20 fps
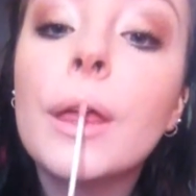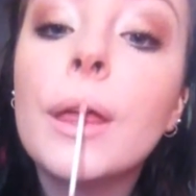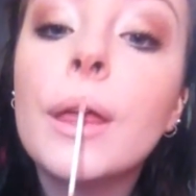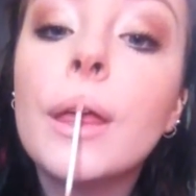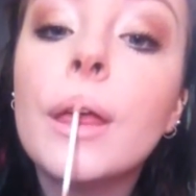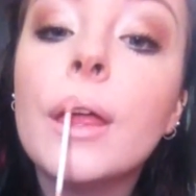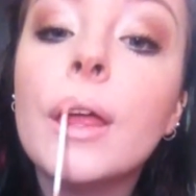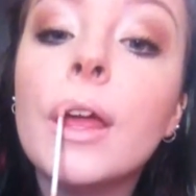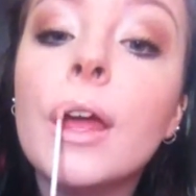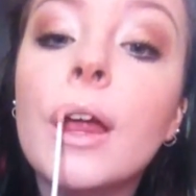
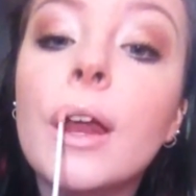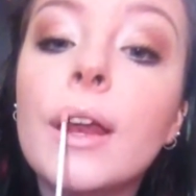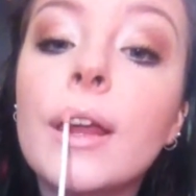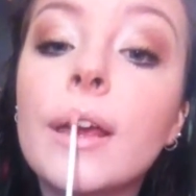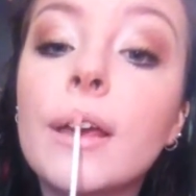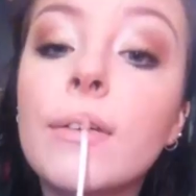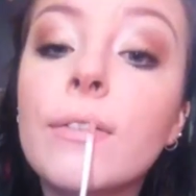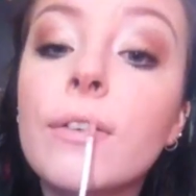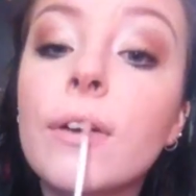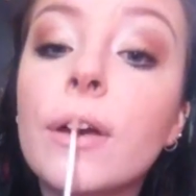And you can
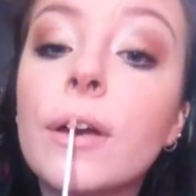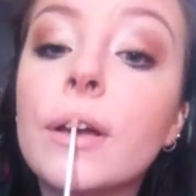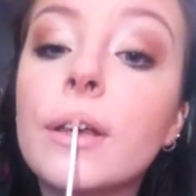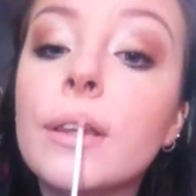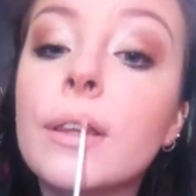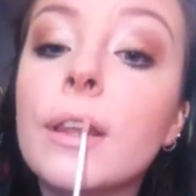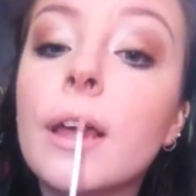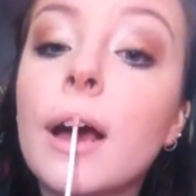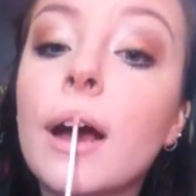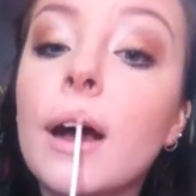focus
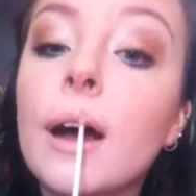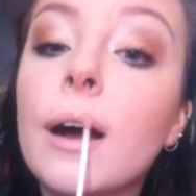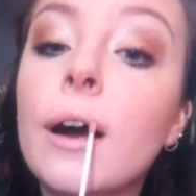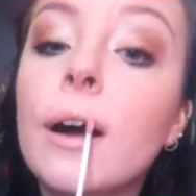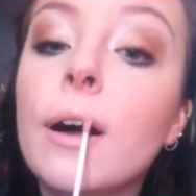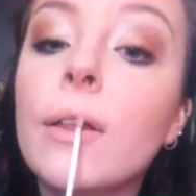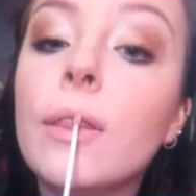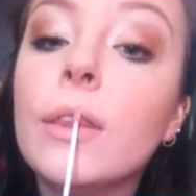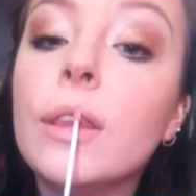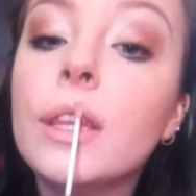that on the
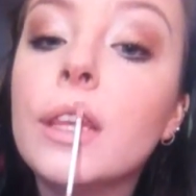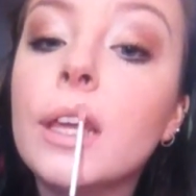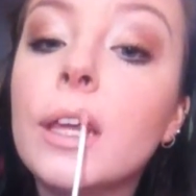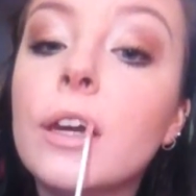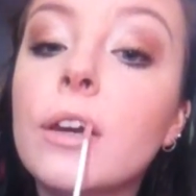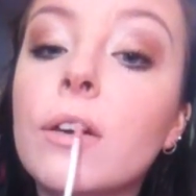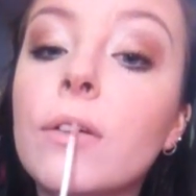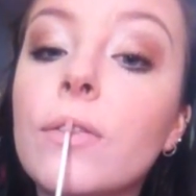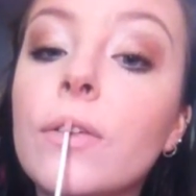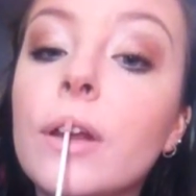centre of
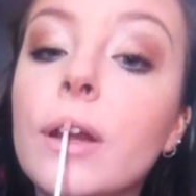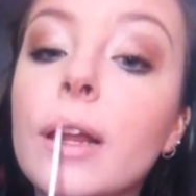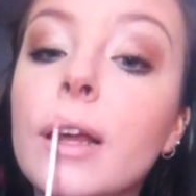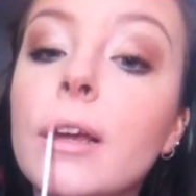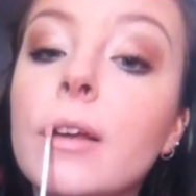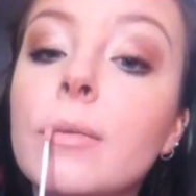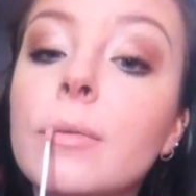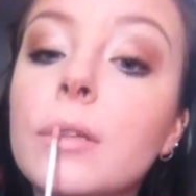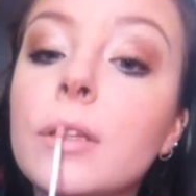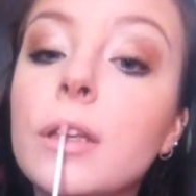your lips
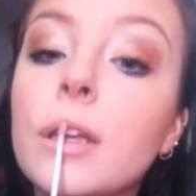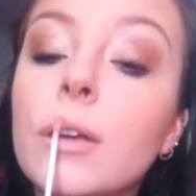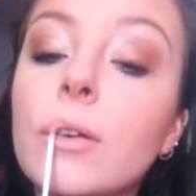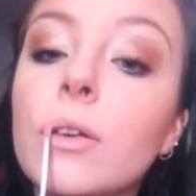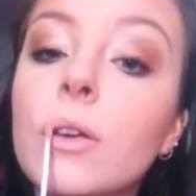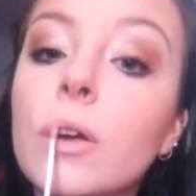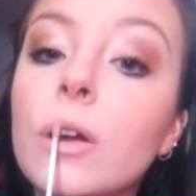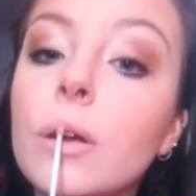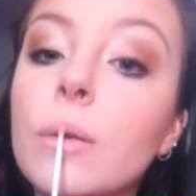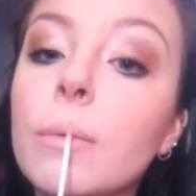if you want to
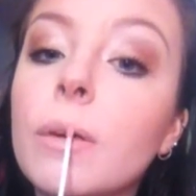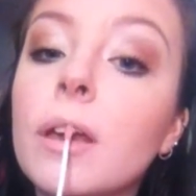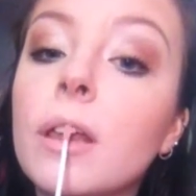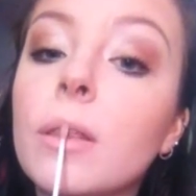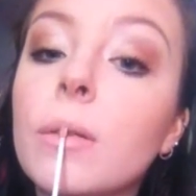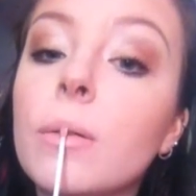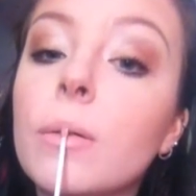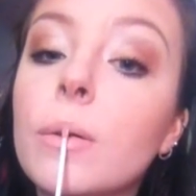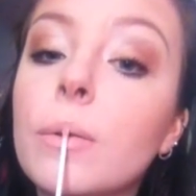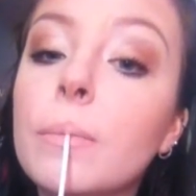make them look
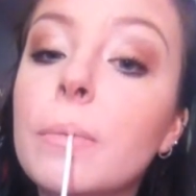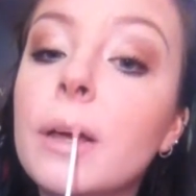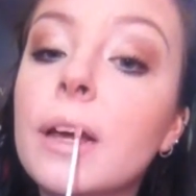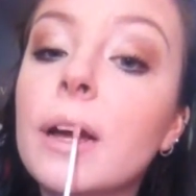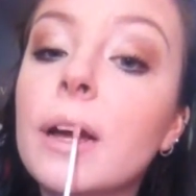bigger.